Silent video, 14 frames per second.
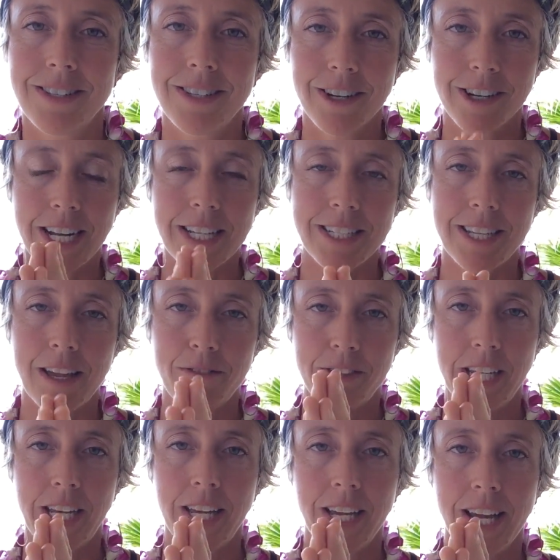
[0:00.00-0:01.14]
to create
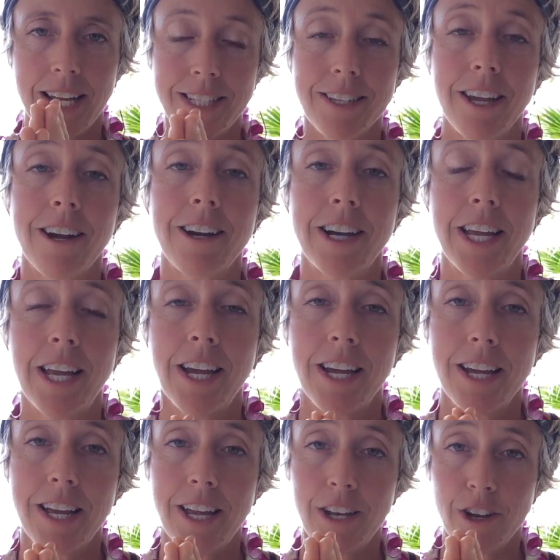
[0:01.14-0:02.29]
safety and security
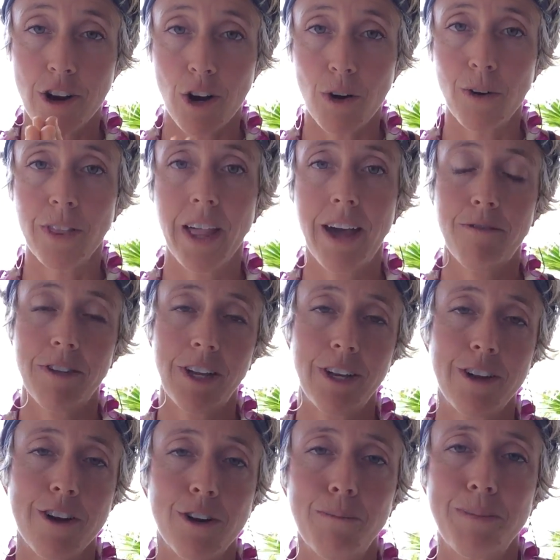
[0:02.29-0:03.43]
in your own life and in
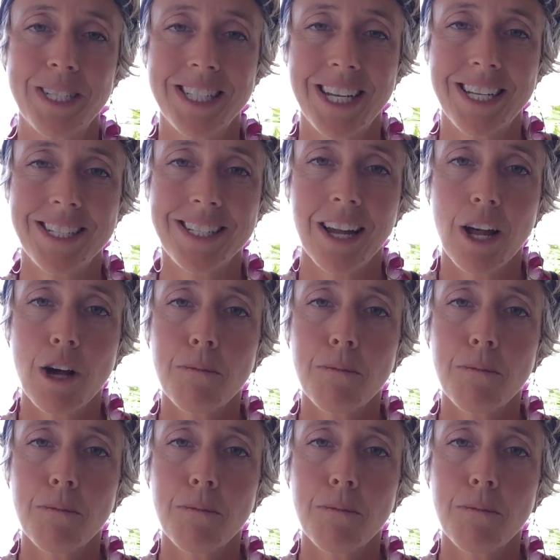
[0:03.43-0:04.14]
your own business.